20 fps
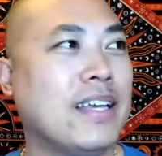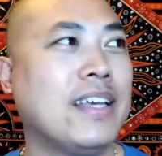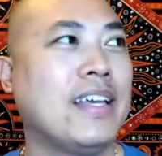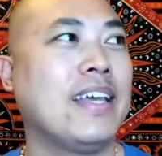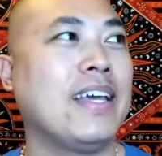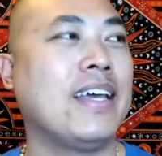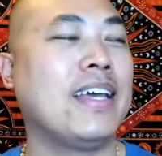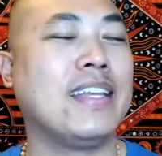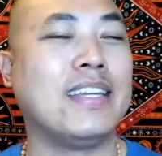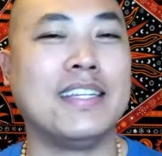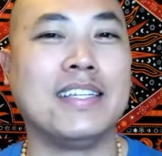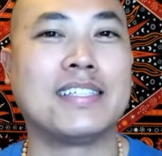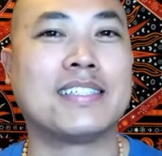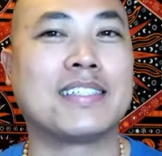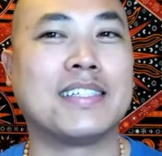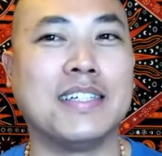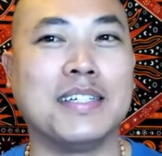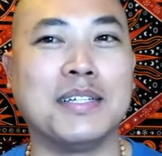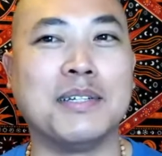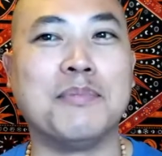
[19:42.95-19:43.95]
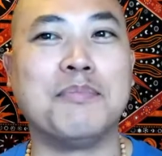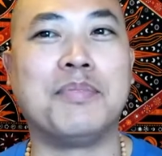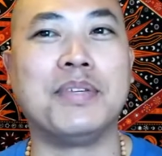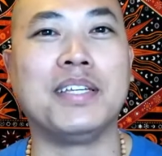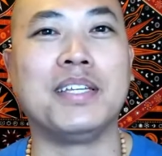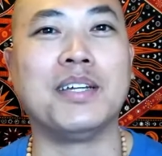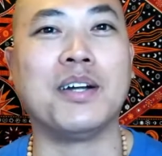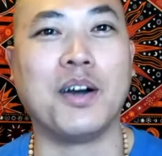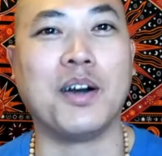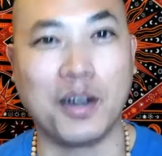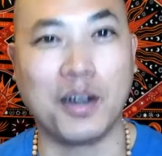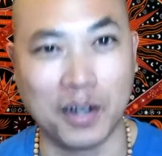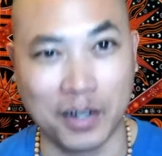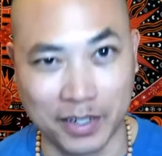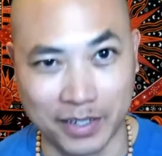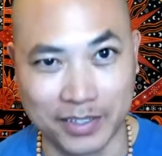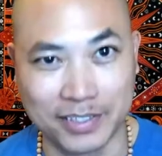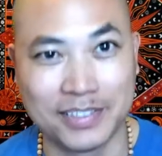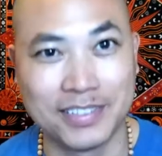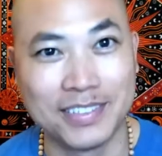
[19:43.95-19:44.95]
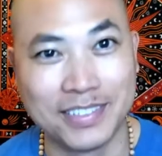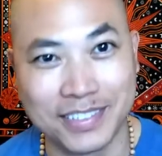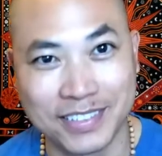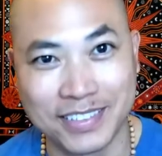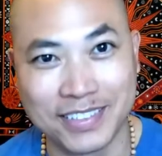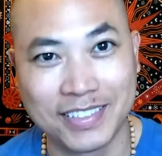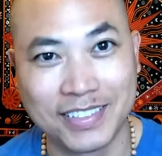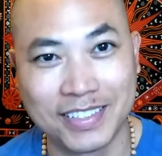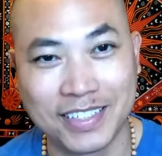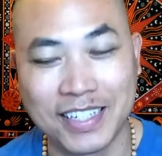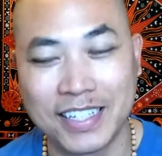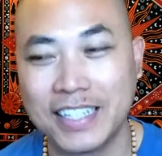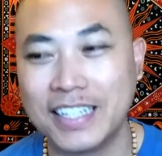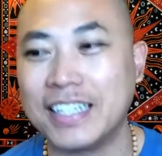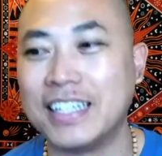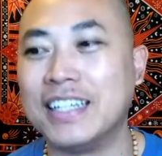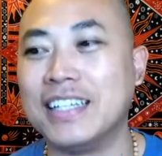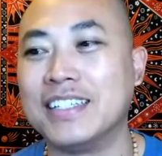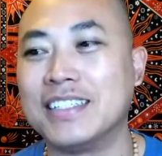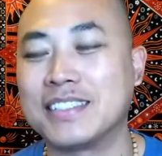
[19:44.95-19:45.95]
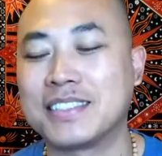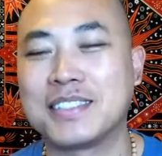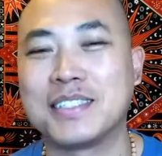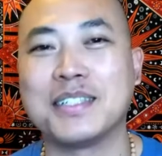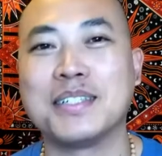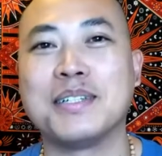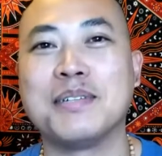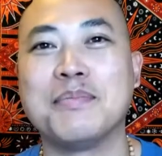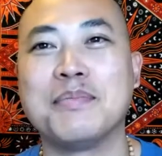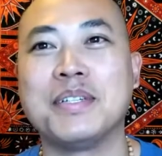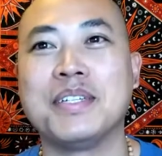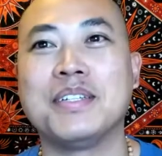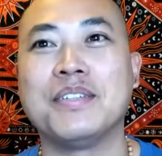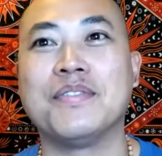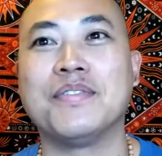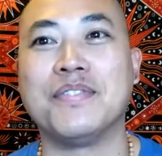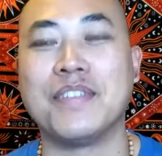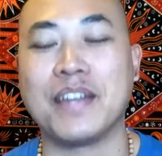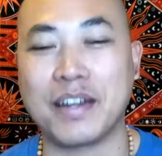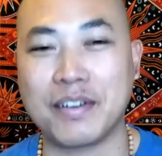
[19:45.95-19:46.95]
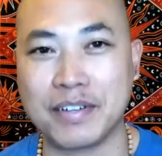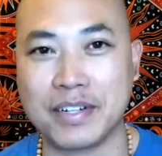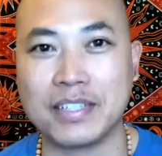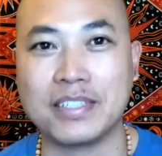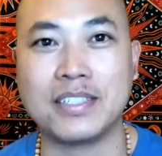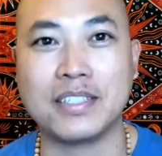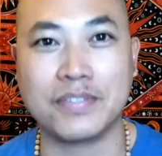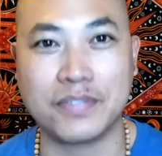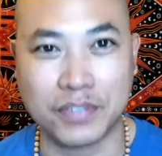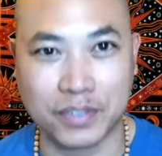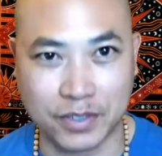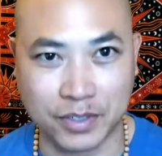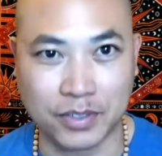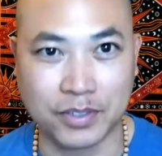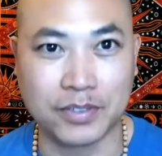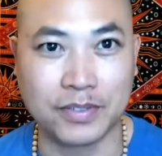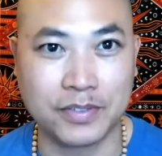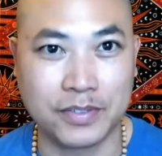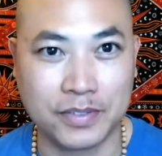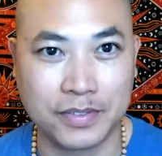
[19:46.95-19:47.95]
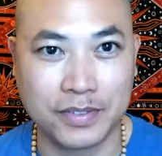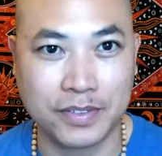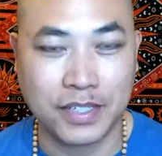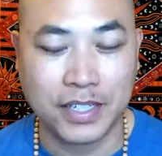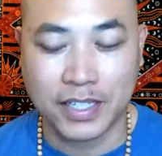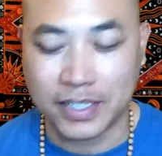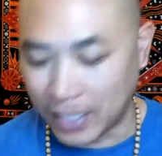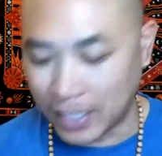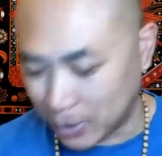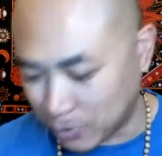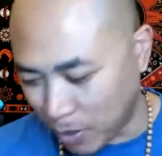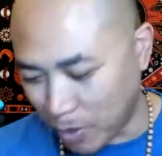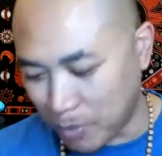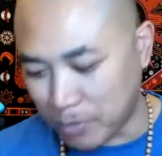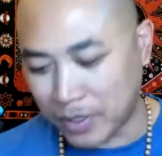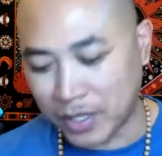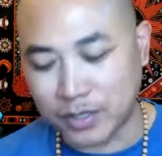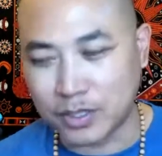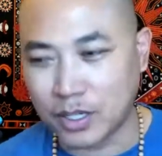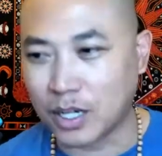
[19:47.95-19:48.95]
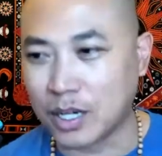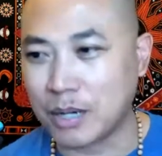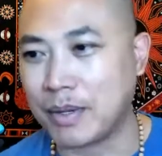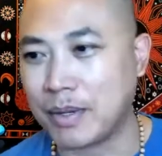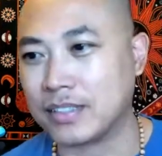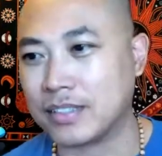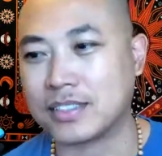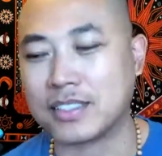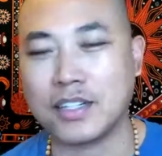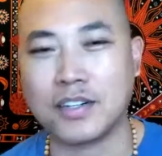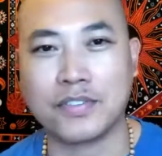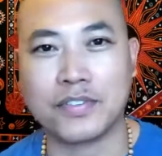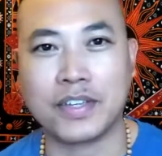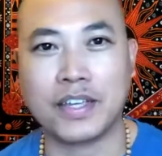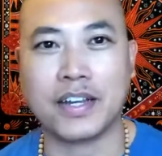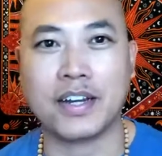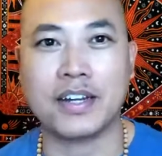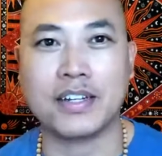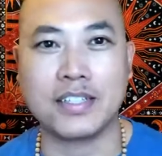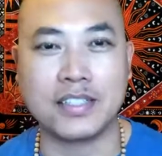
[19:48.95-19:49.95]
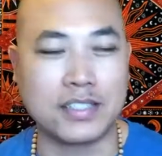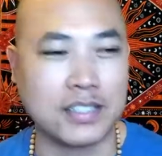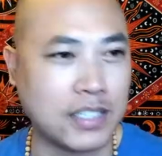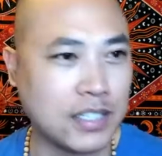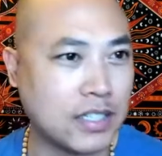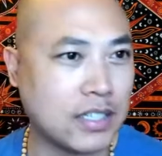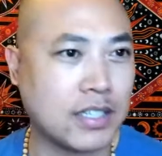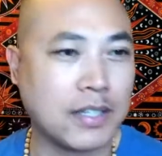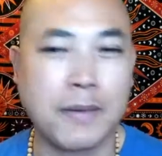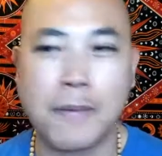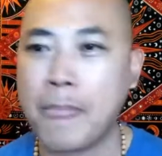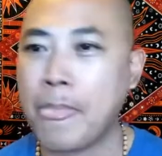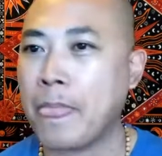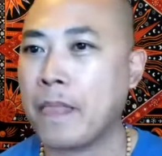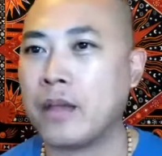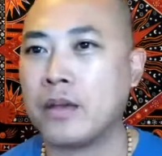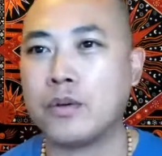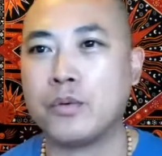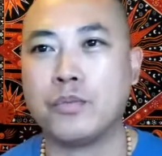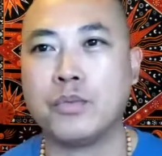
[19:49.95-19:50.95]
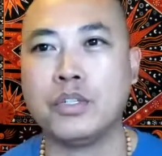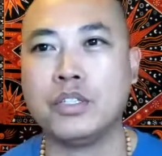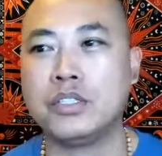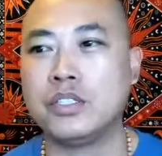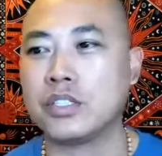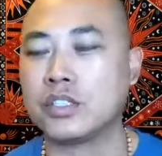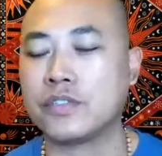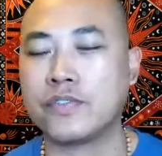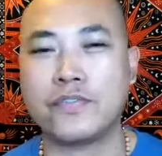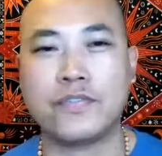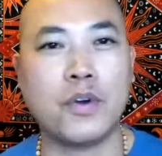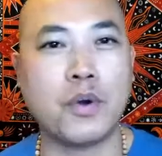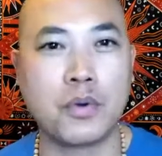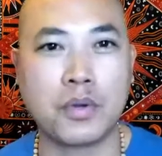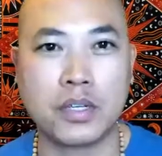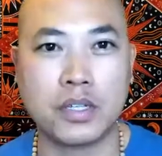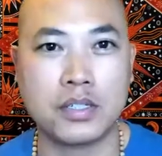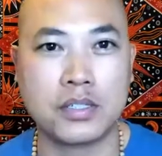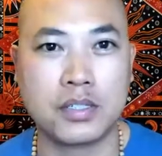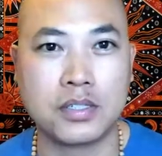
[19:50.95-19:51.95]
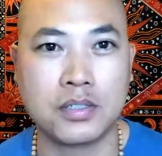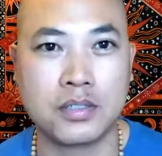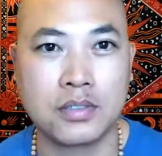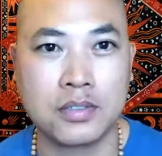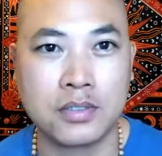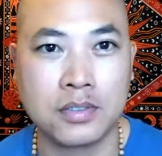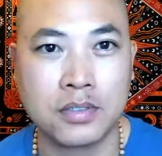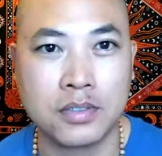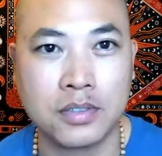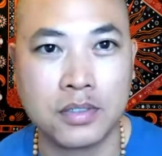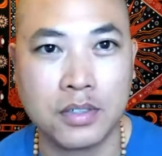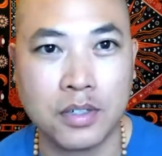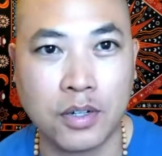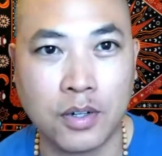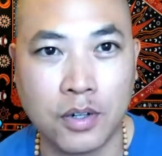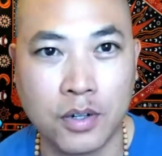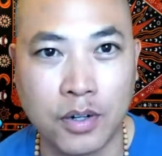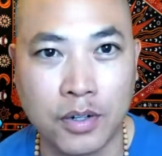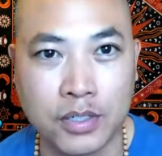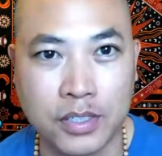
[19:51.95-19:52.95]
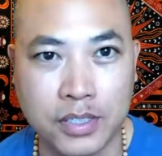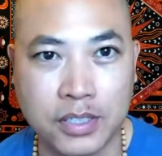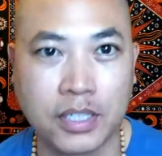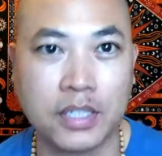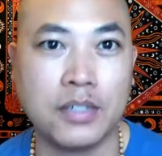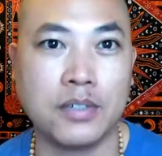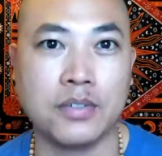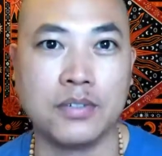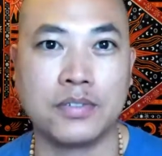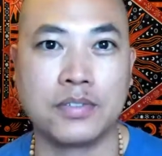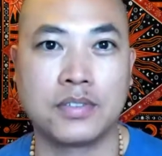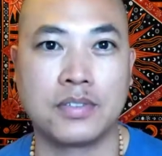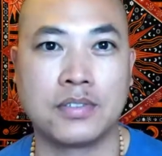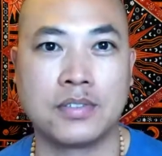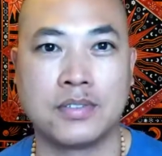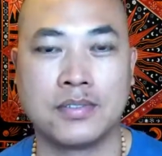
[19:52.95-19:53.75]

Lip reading: And it's going to be hard. It is going to be very difficult. That's why I want to talk about self-care and this healing. We just focus on ourselves.